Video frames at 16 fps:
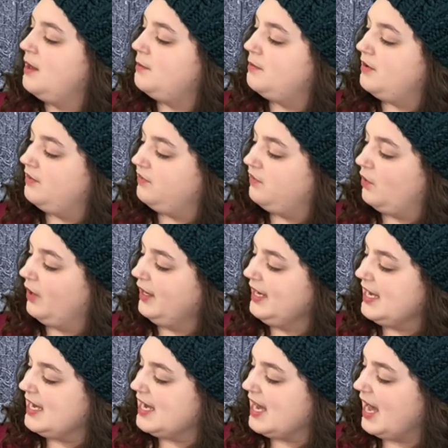Before
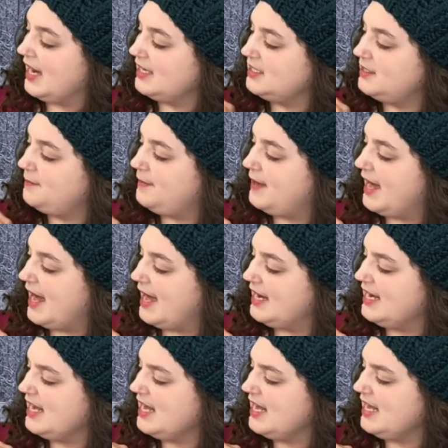he got into
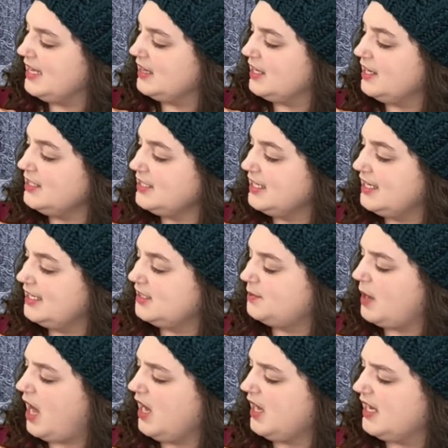bed, he looked in his
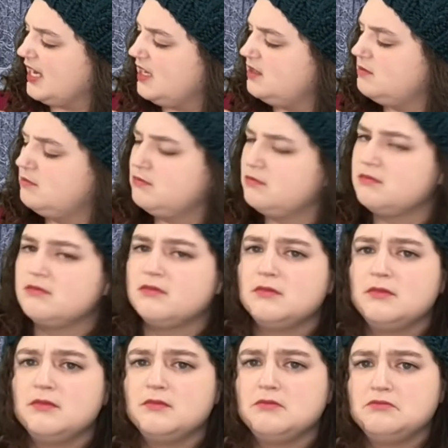pocket.
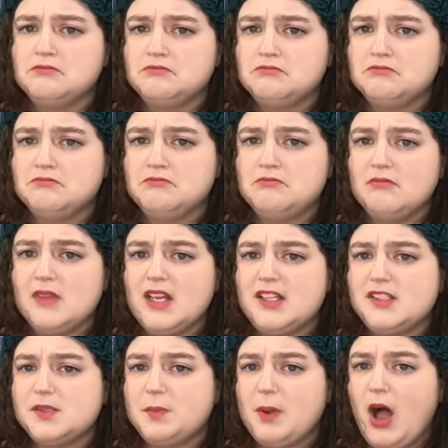
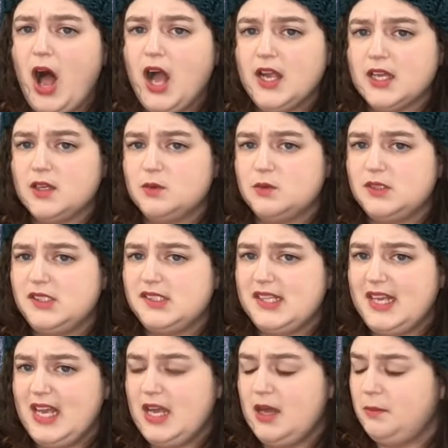His pocket was
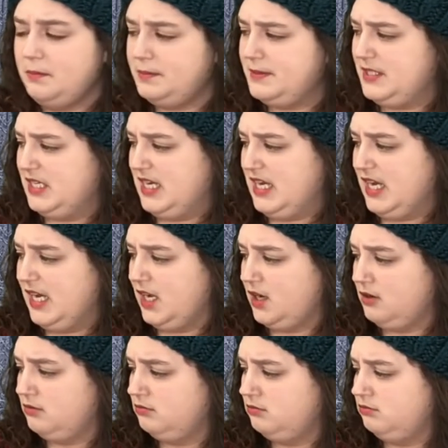empty.
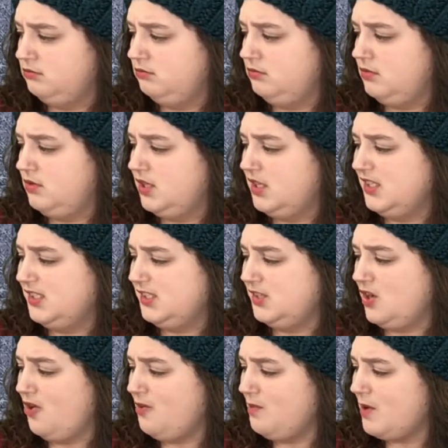The
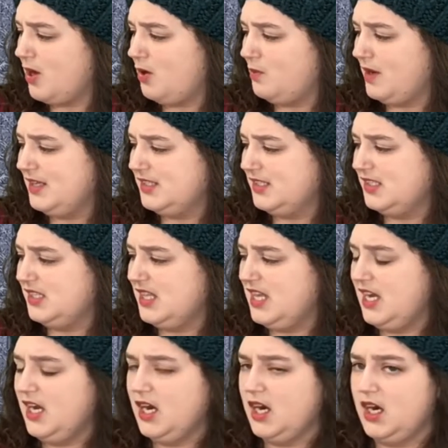snowball wasn't
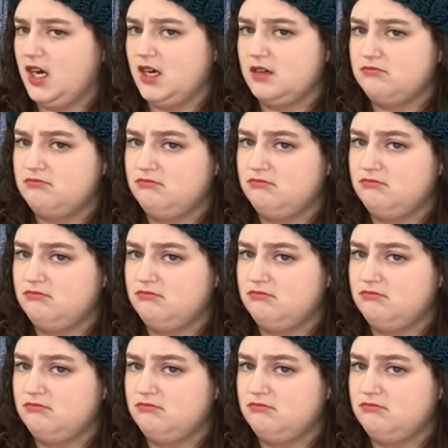there.